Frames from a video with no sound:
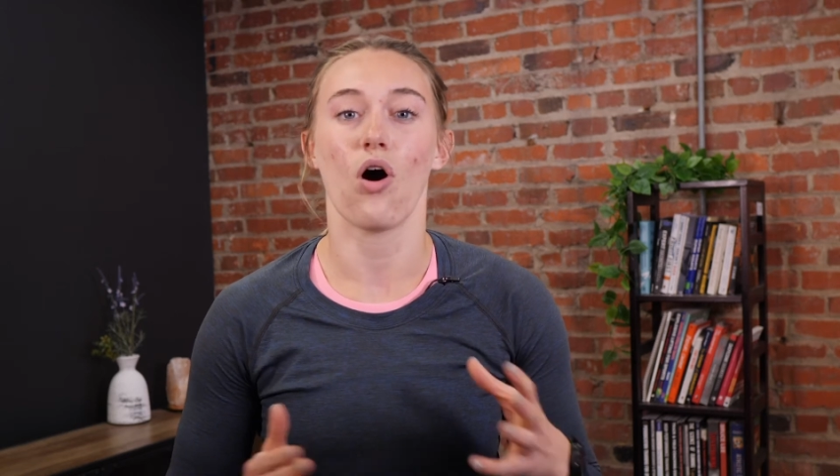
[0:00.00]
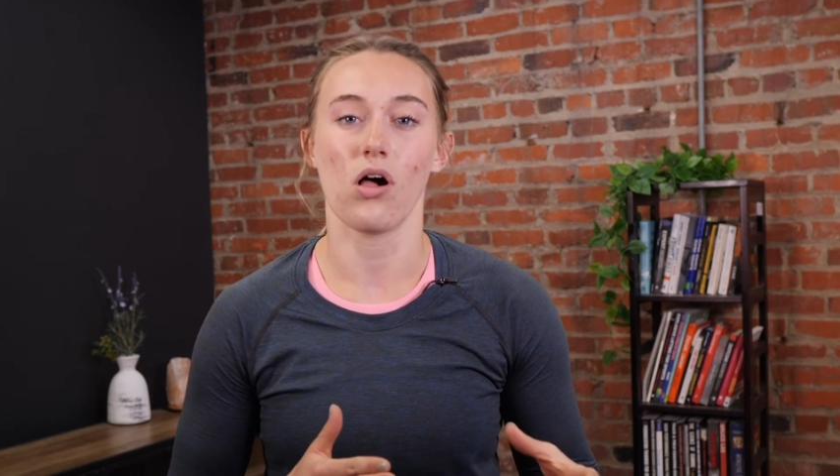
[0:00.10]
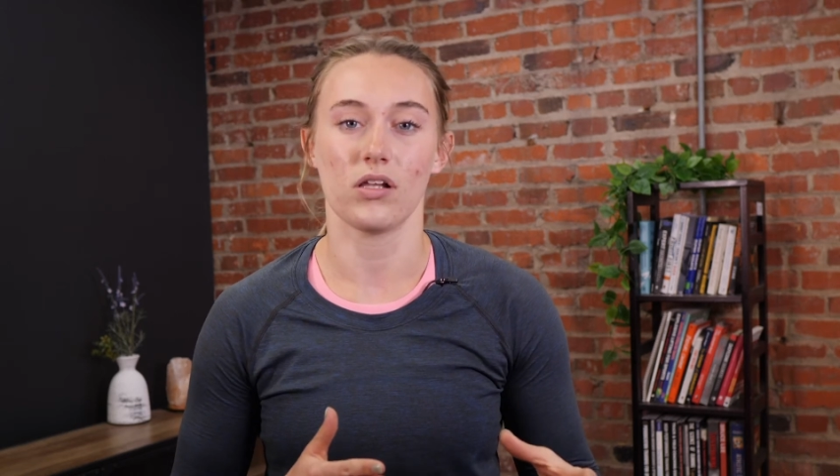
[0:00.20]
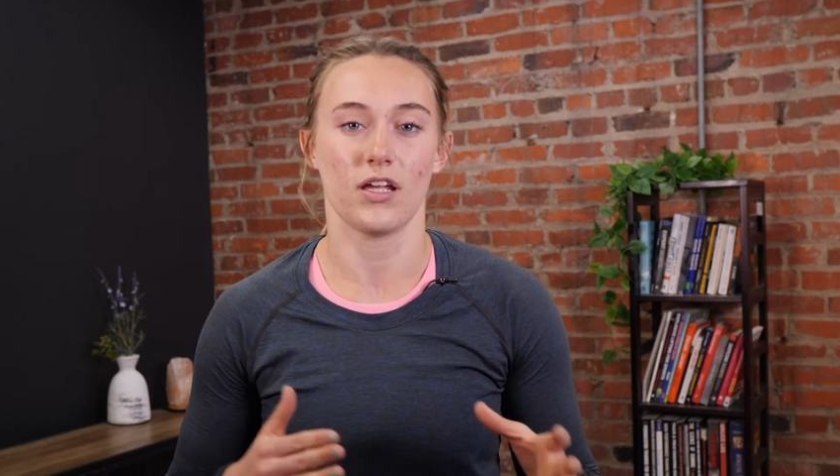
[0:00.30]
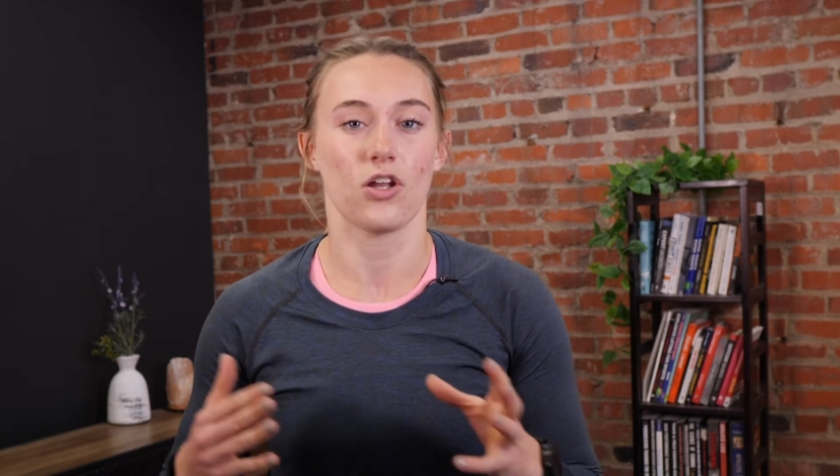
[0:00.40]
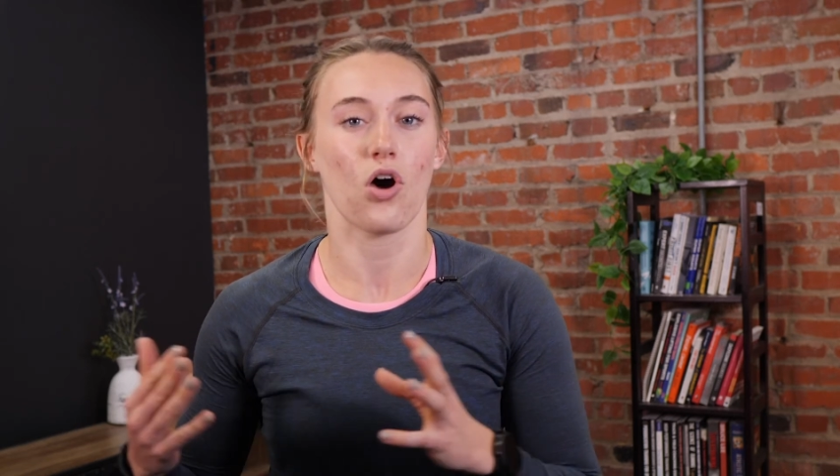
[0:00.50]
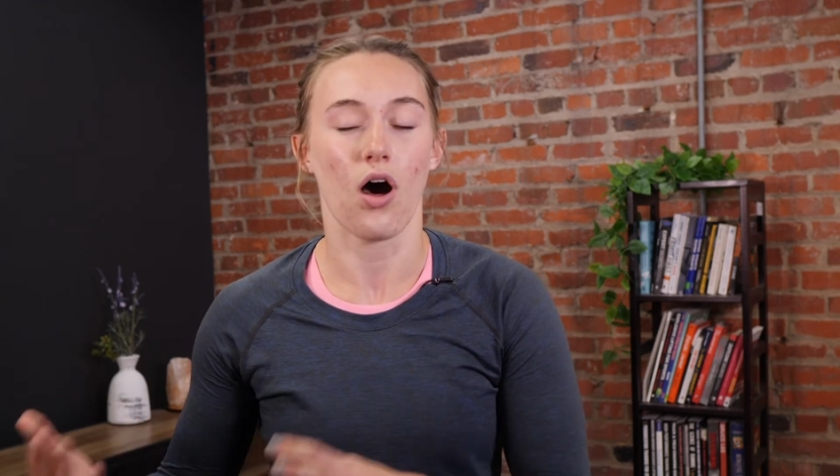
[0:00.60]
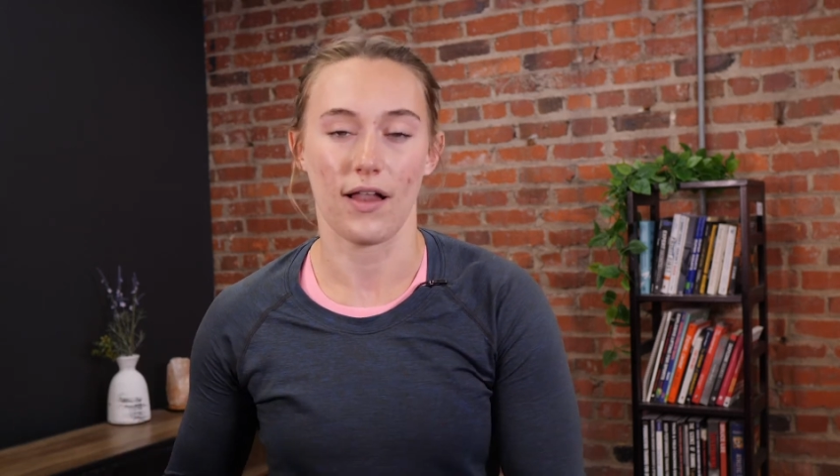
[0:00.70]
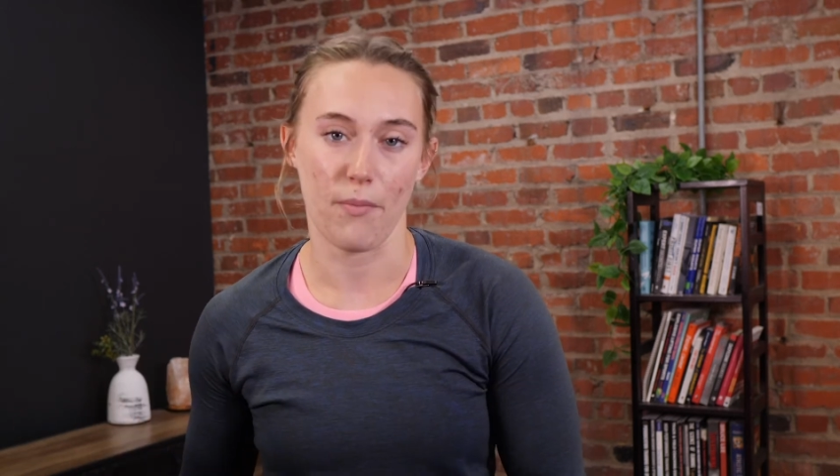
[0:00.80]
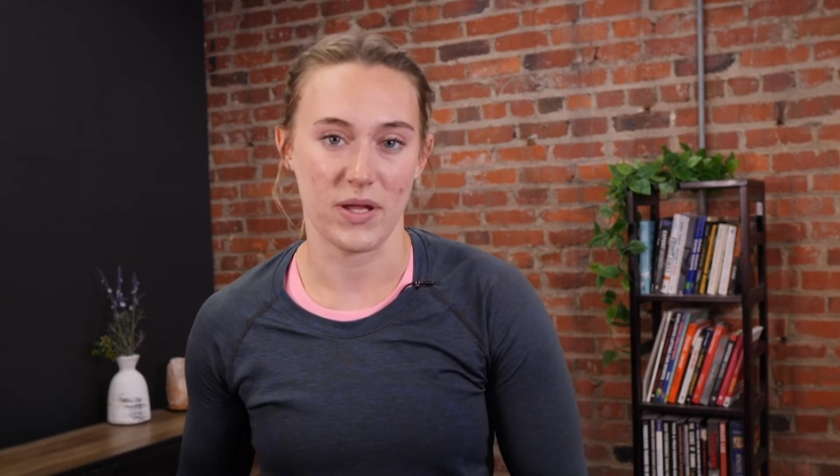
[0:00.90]
all-in,
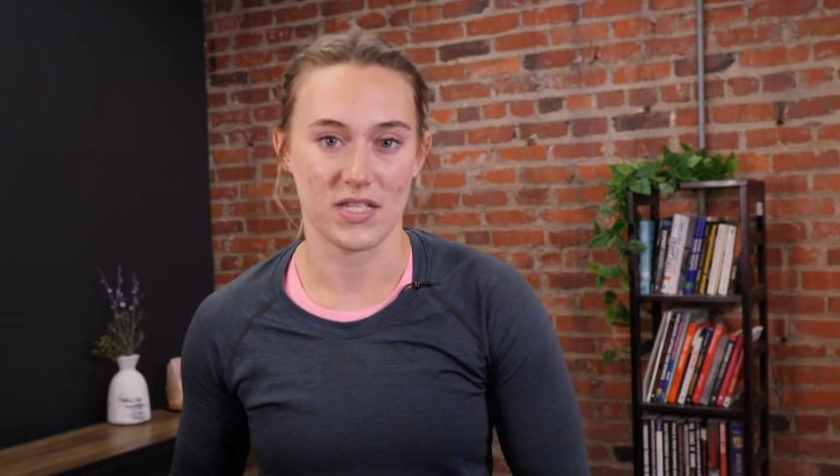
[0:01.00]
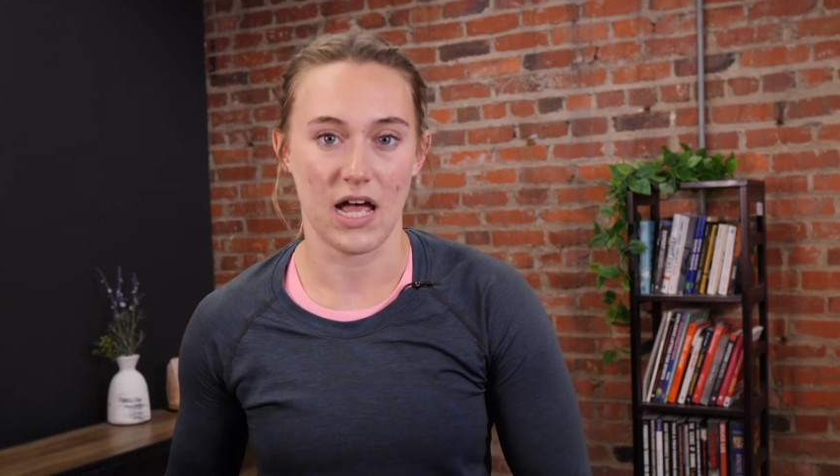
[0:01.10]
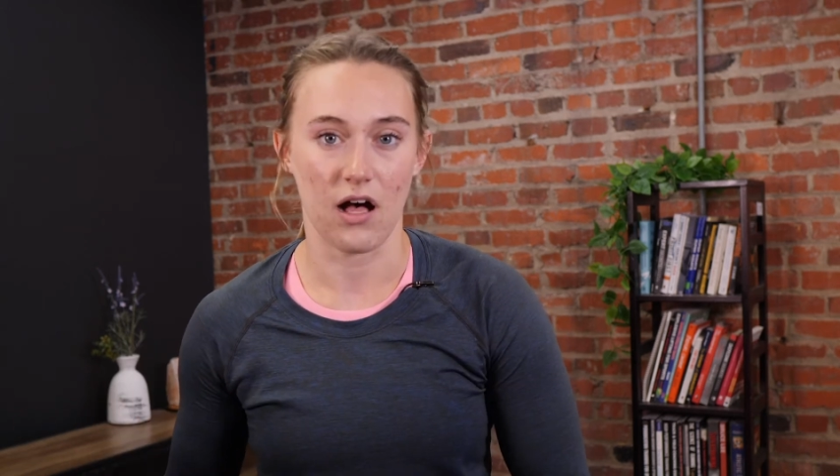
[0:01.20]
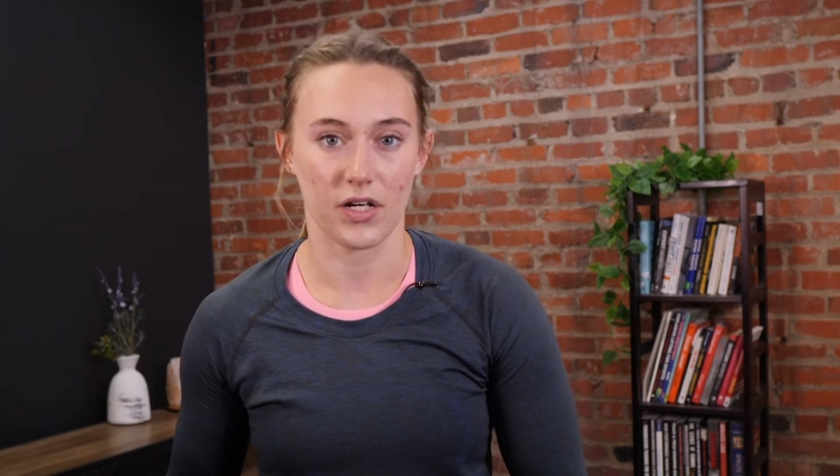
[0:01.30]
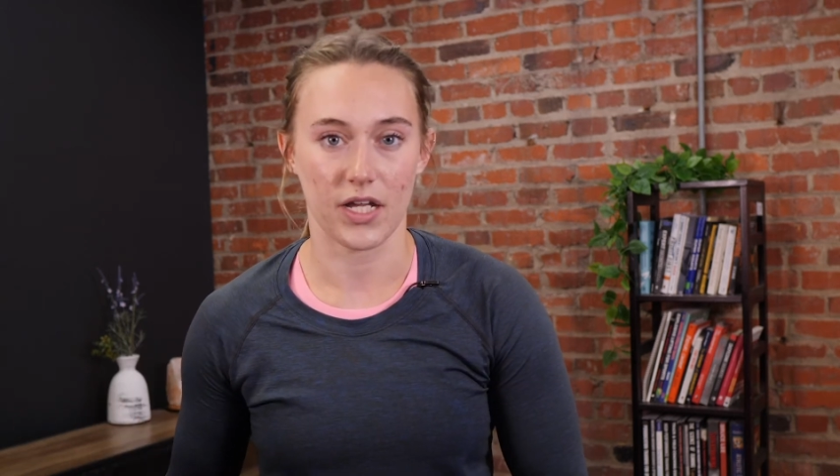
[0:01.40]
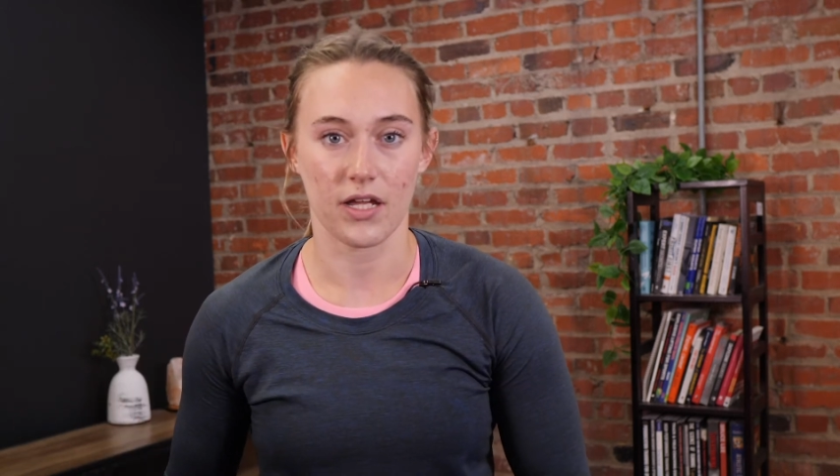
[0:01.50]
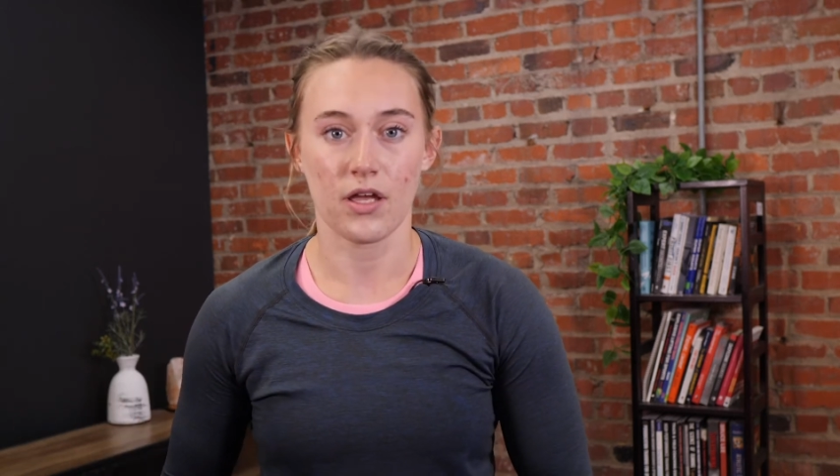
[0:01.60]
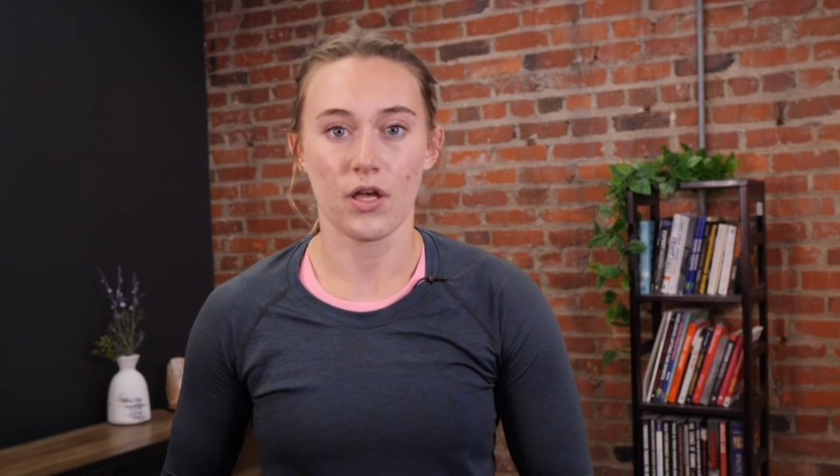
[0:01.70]
all-out mentality,